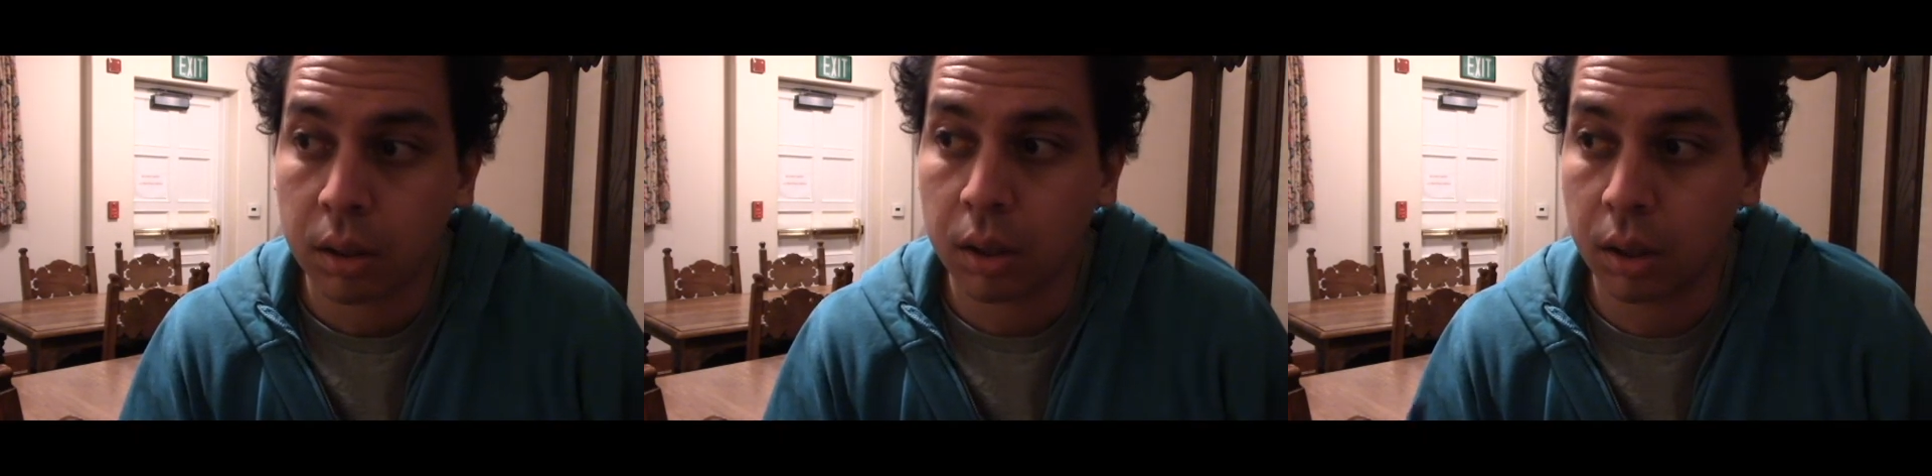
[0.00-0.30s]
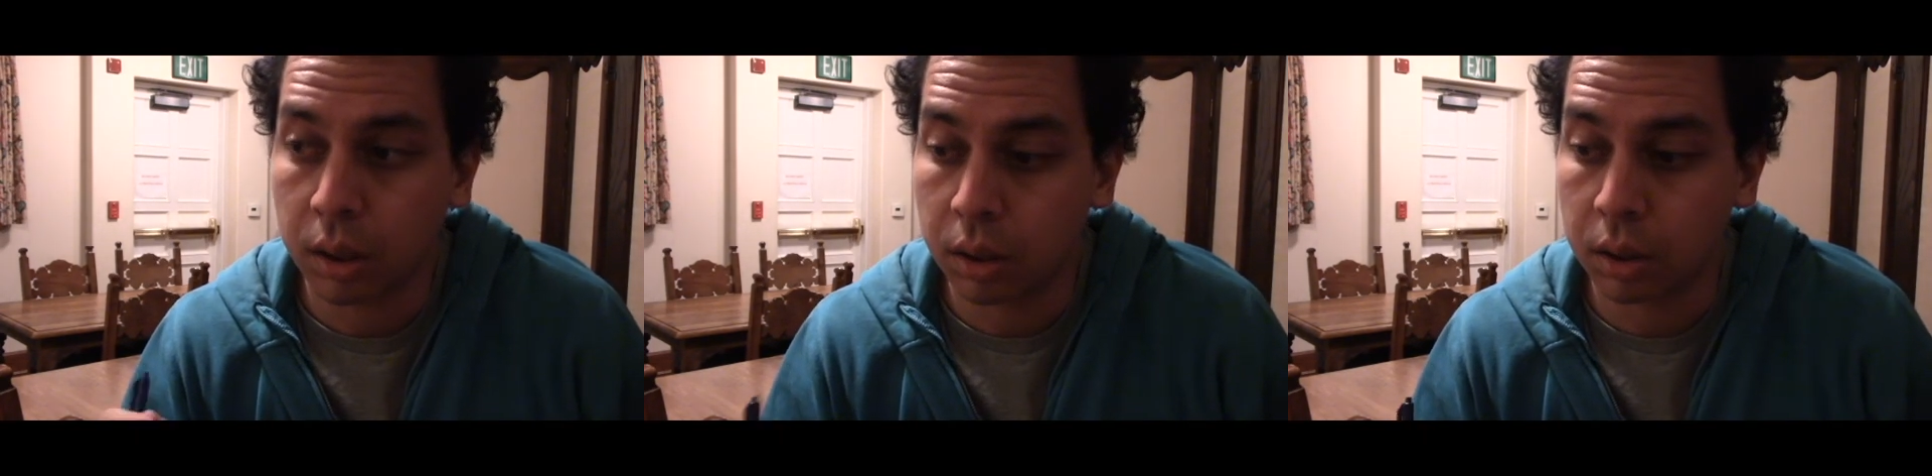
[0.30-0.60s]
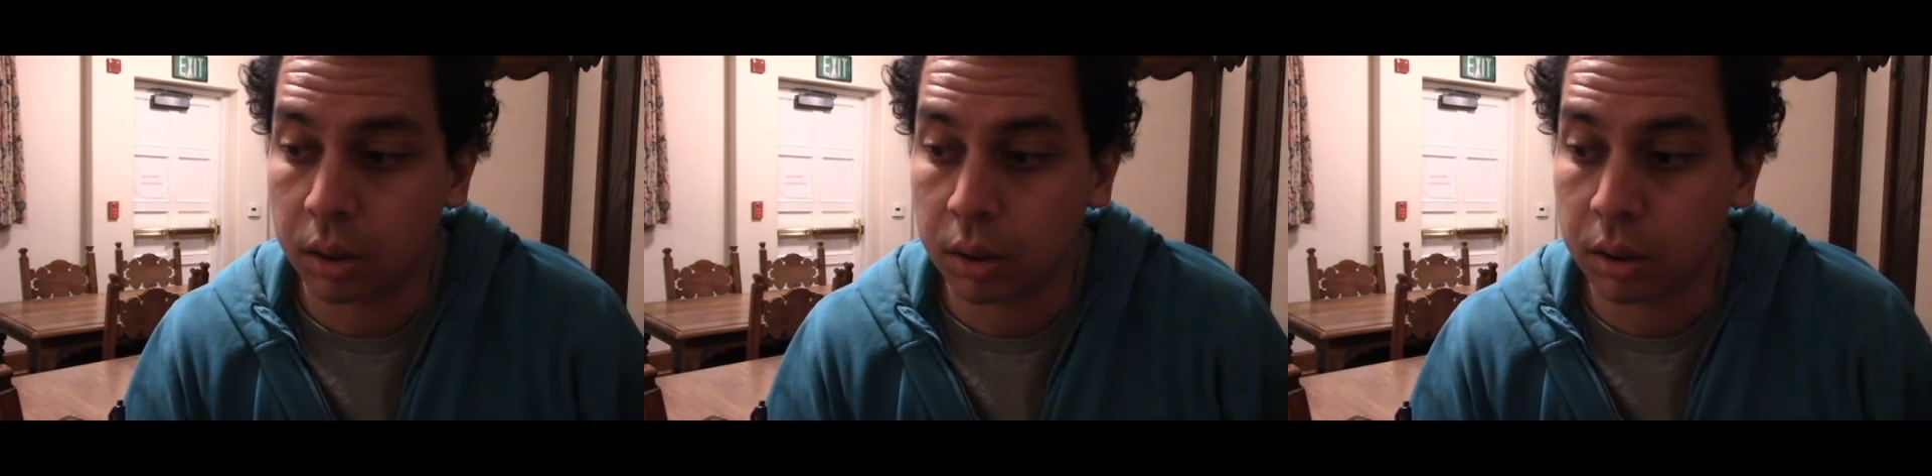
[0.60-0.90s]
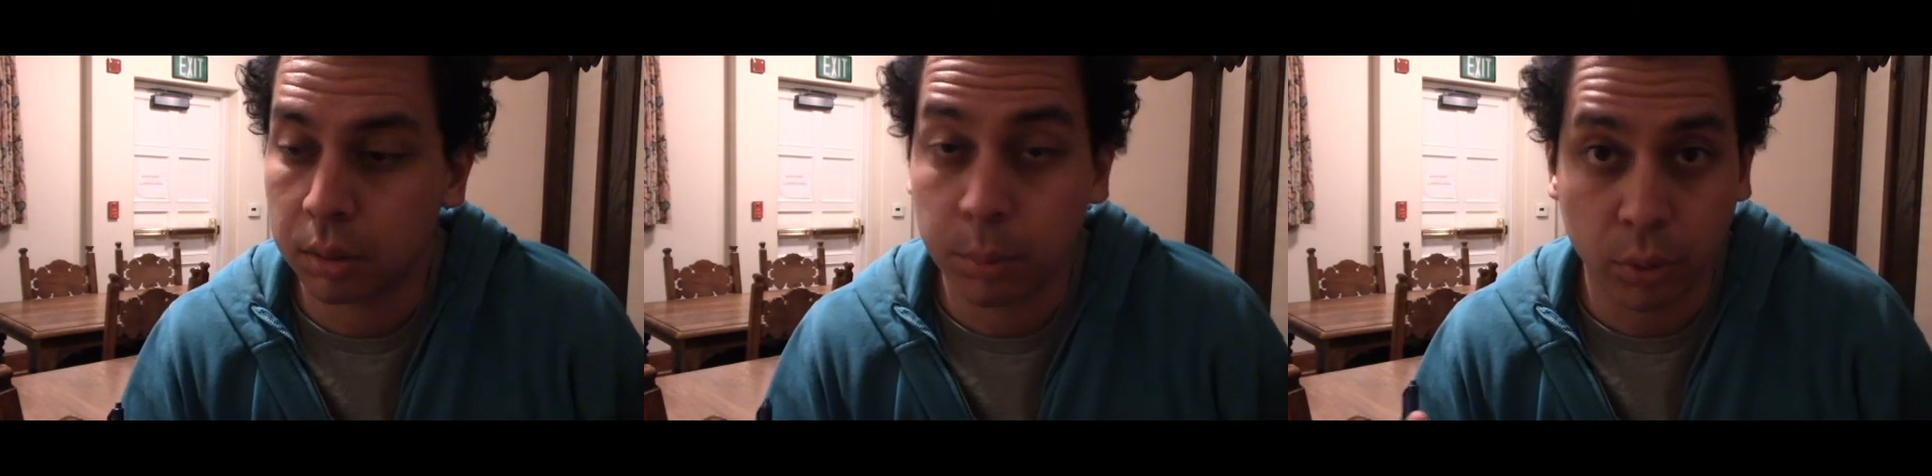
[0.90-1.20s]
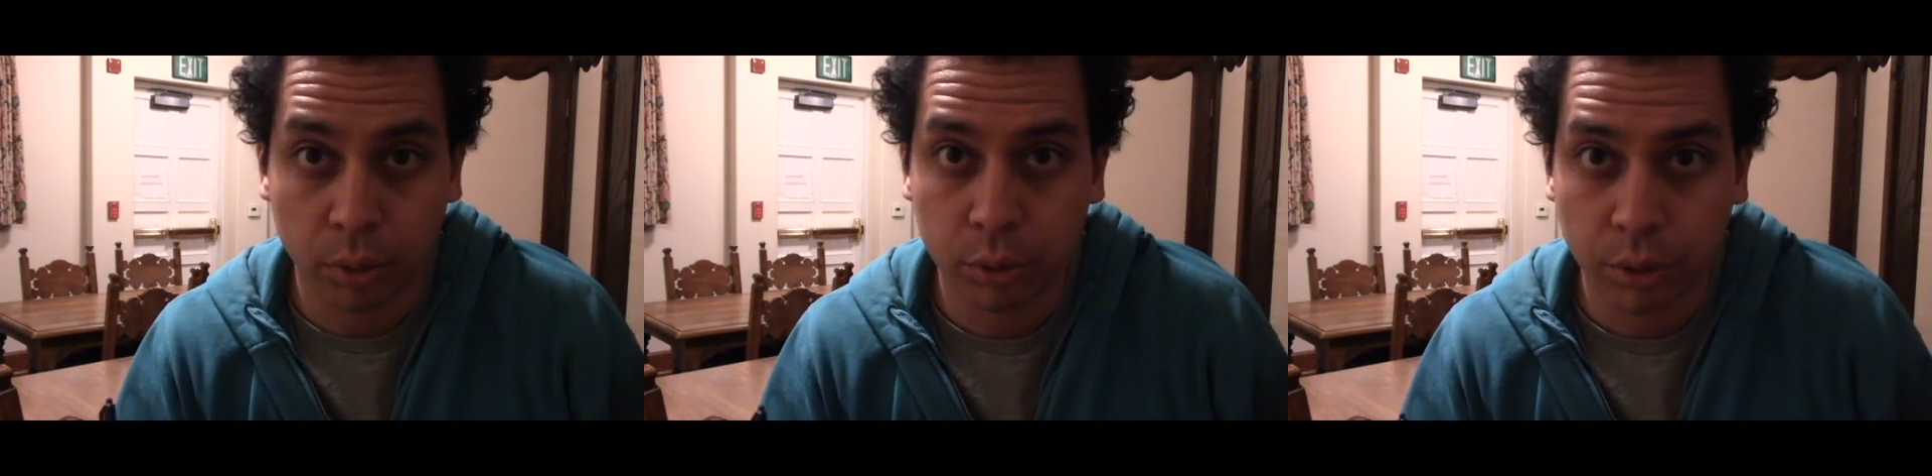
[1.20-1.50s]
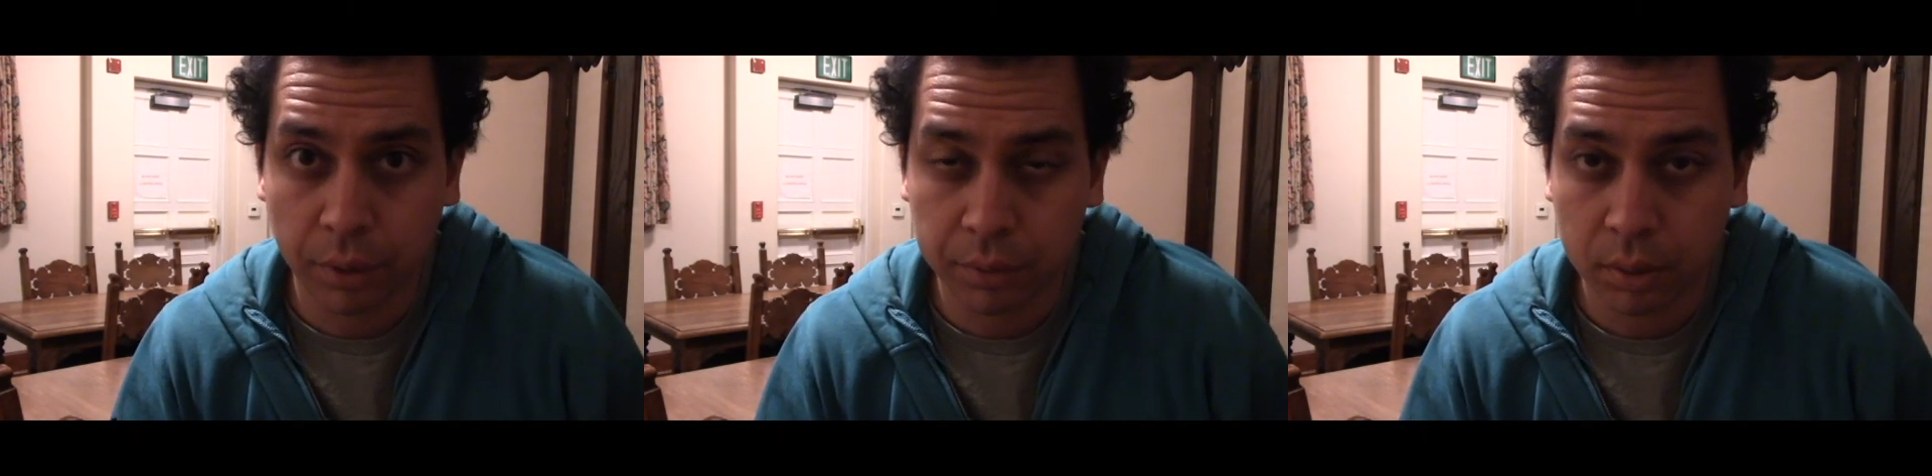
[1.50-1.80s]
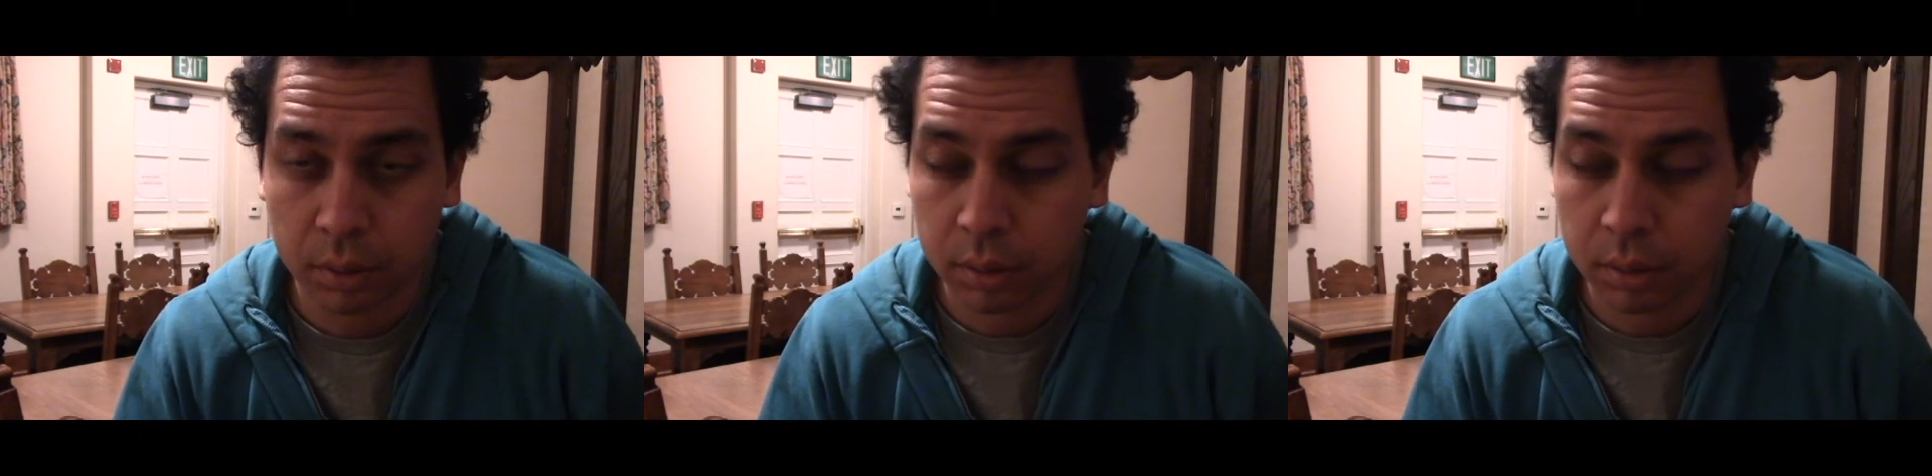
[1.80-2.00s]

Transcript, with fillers: the proto draft